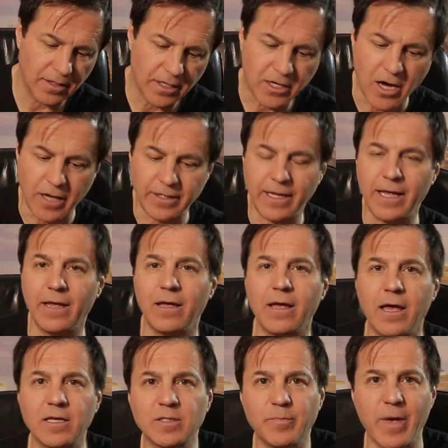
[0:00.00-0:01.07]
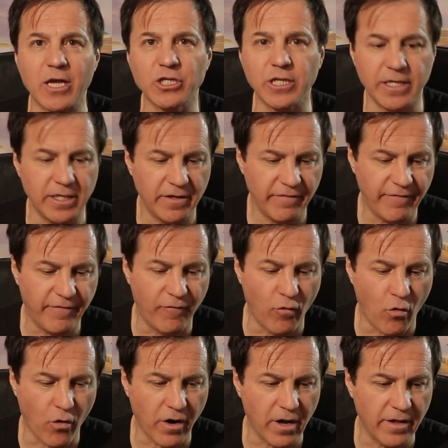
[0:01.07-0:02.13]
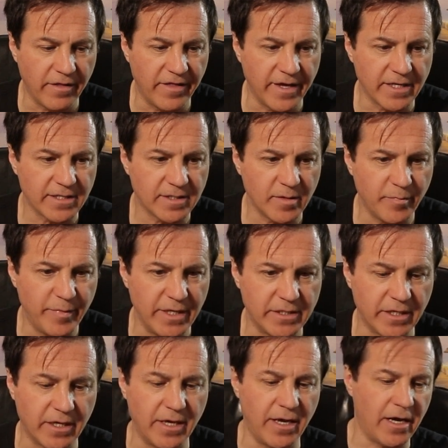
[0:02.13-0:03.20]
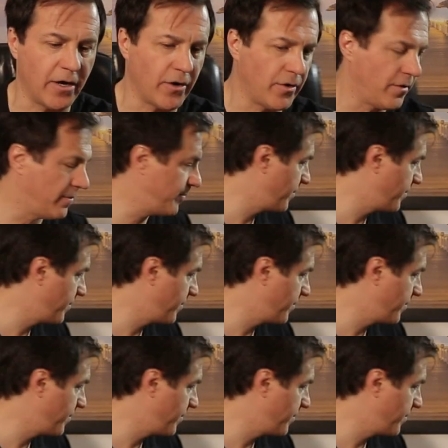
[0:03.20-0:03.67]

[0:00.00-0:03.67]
cut especially for this piece of gear.